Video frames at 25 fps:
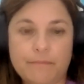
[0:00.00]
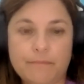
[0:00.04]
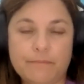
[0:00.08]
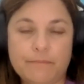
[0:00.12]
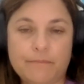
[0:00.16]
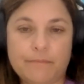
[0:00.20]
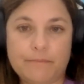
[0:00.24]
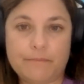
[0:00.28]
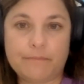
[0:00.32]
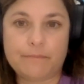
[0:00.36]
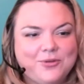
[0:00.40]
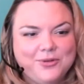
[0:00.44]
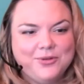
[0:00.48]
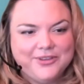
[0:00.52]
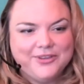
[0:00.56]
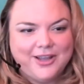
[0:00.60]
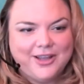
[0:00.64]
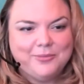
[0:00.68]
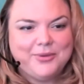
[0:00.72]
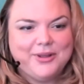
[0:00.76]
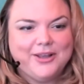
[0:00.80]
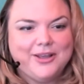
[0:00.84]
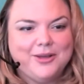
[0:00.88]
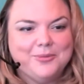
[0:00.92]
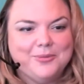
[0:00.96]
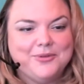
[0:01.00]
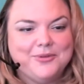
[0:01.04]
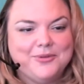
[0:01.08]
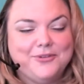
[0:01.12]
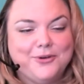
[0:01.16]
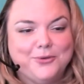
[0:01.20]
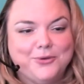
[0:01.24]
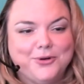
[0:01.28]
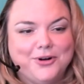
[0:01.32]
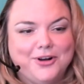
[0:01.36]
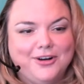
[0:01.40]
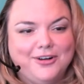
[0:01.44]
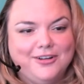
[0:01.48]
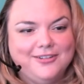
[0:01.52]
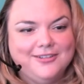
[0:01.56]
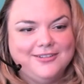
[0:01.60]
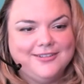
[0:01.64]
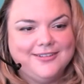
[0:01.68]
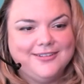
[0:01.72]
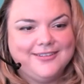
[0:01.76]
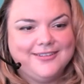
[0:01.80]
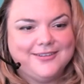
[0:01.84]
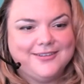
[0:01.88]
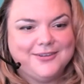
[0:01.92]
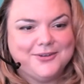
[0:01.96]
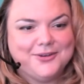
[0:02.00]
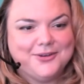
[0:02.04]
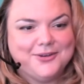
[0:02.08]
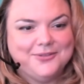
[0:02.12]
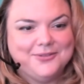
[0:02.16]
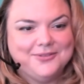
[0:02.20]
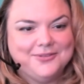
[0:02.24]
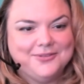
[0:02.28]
And they will not pick up a phone call, so don't.